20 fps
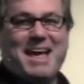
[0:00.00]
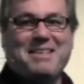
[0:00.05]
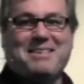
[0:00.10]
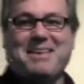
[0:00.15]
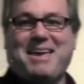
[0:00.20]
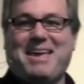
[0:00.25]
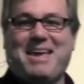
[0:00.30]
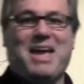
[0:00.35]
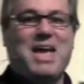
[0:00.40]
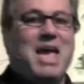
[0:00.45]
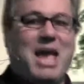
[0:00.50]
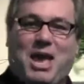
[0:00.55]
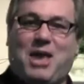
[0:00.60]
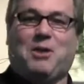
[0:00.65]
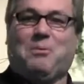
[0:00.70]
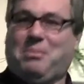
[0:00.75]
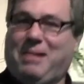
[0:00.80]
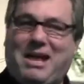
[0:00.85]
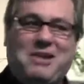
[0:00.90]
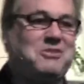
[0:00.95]
I tell you,
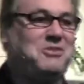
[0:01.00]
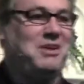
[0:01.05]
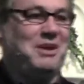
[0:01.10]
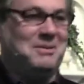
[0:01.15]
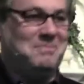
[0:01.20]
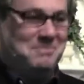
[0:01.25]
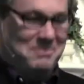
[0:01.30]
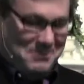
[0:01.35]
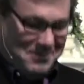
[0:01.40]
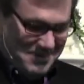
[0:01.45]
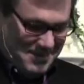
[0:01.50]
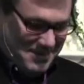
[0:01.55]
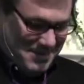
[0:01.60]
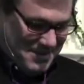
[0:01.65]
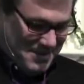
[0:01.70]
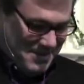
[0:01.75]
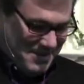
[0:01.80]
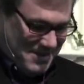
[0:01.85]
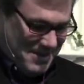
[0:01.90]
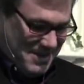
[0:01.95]
it'll bless you.
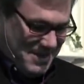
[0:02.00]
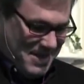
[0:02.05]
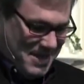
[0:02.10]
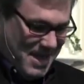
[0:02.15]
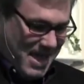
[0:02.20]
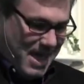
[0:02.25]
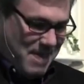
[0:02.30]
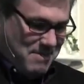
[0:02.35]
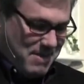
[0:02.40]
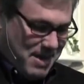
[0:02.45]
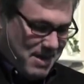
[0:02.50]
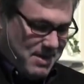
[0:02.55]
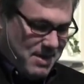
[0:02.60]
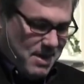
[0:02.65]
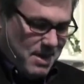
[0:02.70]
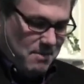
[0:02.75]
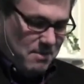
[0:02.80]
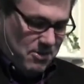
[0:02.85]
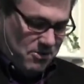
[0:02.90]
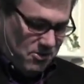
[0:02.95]
Amen.
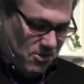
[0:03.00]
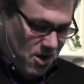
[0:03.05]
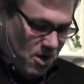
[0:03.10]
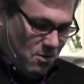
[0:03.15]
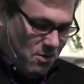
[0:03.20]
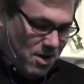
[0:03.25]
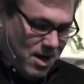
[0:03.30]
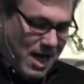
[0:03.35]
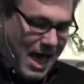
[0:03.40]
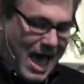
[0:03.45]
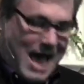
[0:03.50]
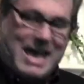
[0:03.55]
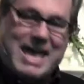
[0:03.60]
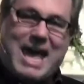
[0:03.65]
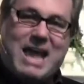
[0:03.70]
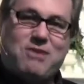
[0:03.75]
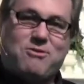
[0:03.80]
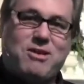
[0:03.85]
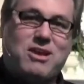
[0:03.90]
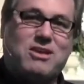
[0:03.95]
But you know what? I
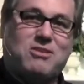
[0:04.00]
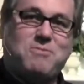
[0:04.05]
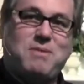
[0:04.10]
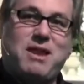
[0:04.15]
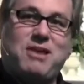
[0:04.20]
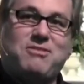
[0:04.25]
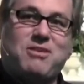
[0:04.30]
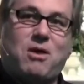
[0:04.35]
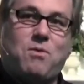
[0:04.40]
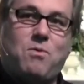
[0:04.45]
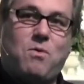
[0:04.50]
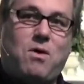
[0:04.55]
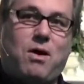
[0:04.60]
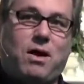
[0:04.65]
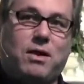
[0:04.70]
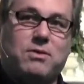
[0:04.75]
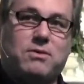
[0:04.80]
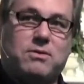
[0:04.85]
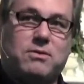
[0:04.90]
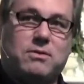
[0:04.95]
can't drink as many as I
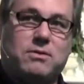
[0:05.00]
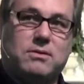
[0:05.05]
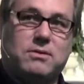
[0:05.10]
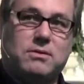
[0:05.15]
want.